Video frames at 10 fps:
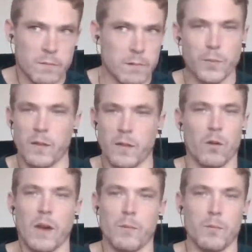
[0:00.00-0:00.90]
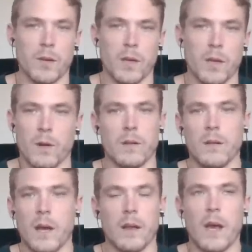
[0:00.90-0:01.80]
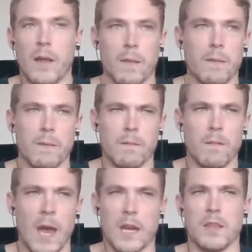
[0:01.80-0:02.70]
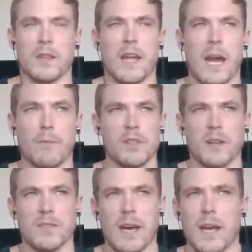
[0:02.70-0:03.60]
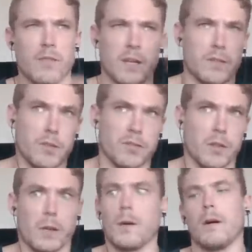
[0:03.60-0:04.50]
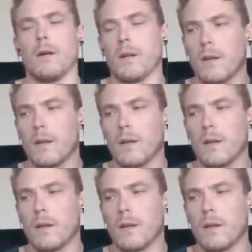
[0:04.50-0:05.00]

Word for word: they spend their whole time in P O, and and and anything that happens outside of that, they're just like, uh,